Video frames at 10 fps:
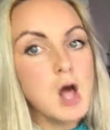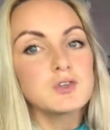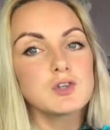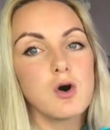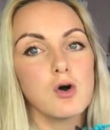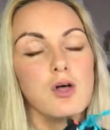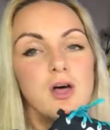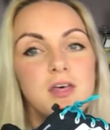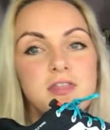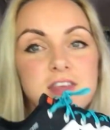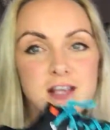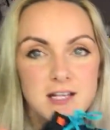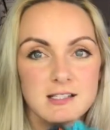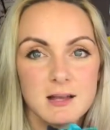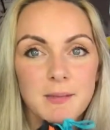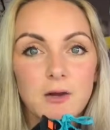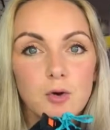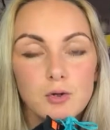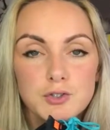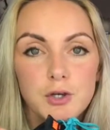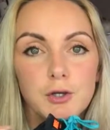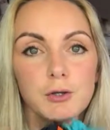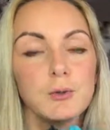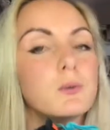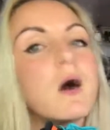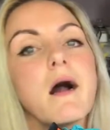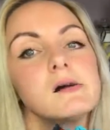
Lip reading: So these are my go-to